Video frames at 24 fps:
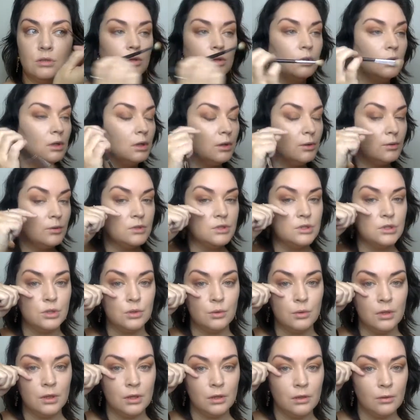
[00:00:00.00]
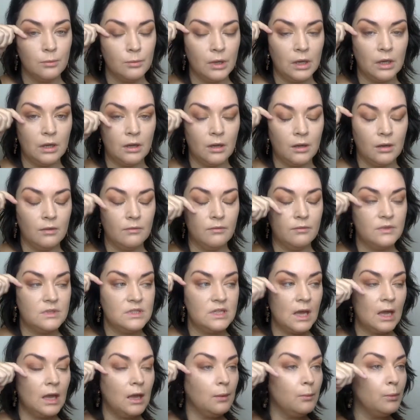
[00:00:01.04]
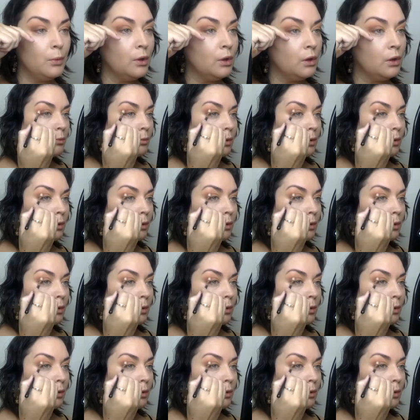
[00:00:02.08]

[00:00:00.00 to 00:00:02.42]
you can always do a little bit of tape